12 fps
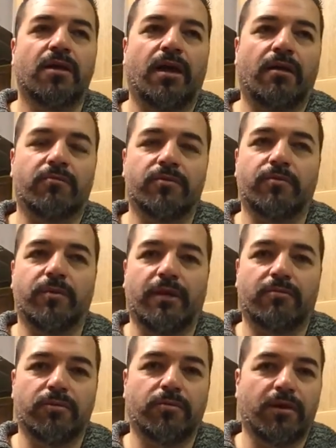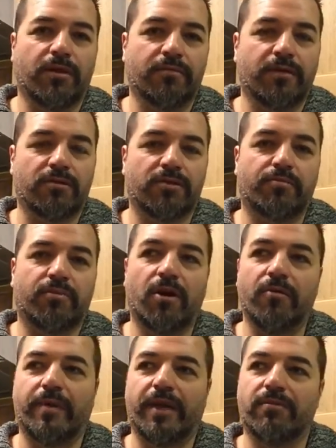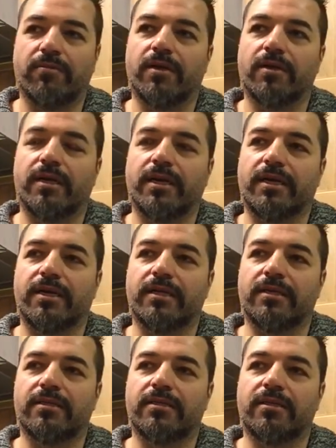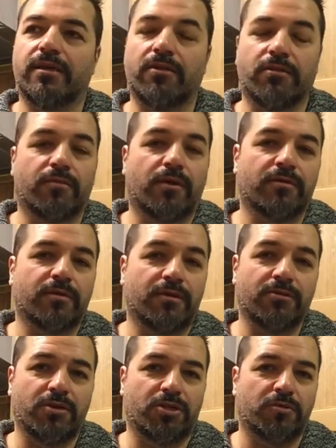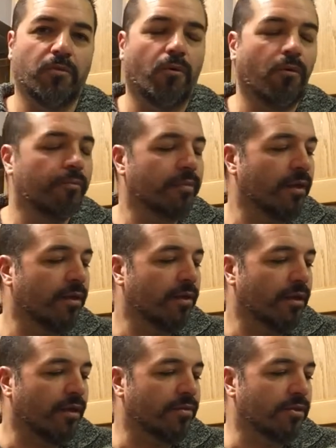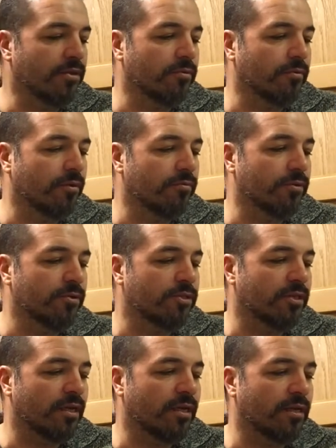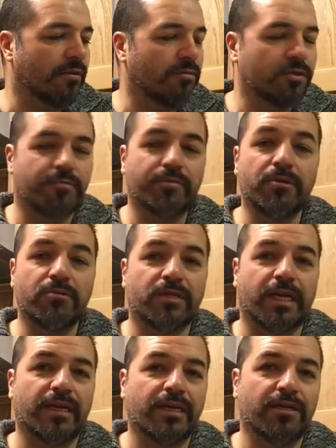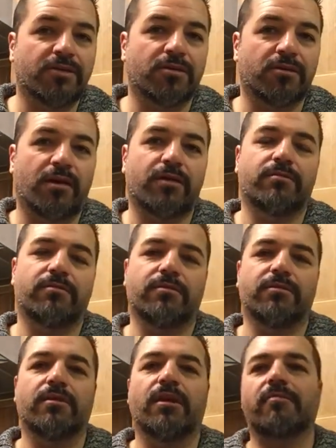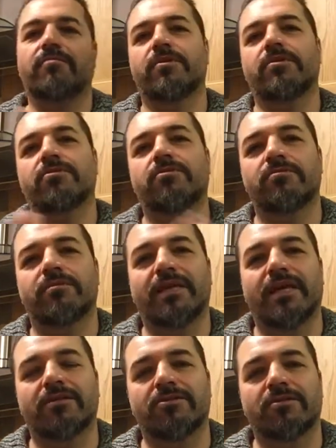that was that was one of them that was a propane one and the other one it was only small and the other one was uh, was a butane heater like like you get